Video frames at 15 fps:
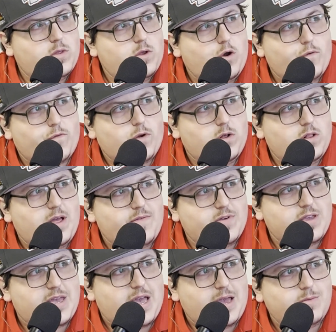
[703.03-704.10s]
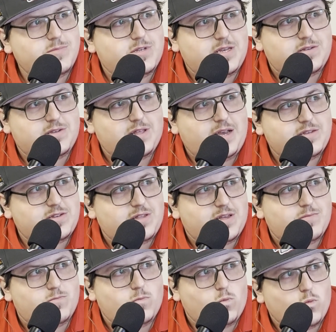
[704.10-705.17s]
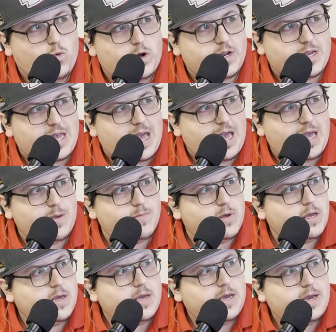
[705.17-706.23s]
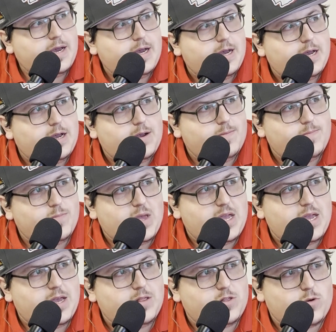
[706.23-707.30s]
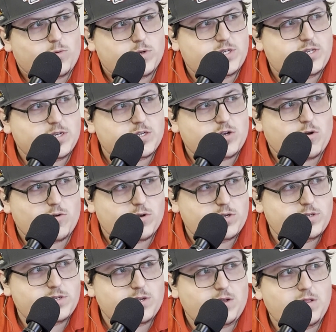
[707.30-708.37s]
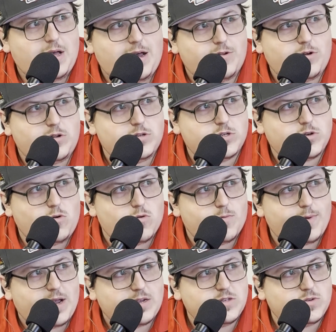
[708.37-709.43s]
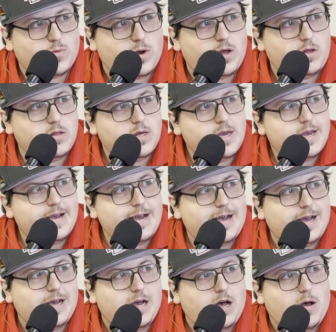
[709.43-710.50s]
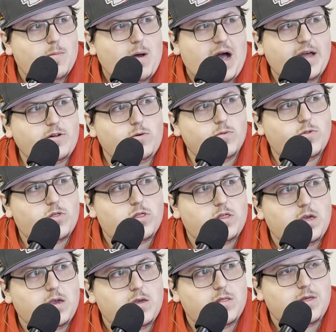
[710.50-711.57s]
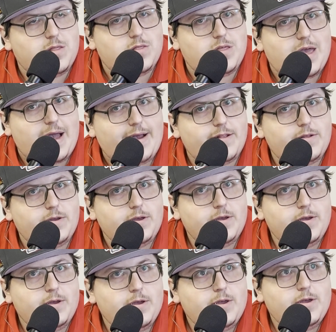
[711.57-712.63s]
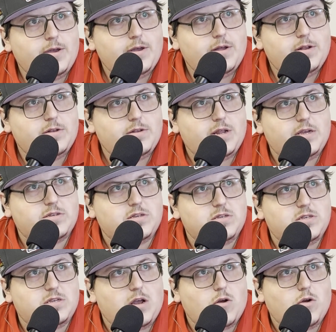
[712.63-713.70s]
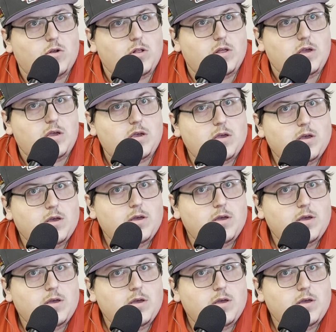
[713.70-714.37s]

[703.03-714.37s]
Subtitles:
Over 11 games, that's less than 1 a game. And there were 6 hurries allowed on his quarterback as well. I don't think that necessarily.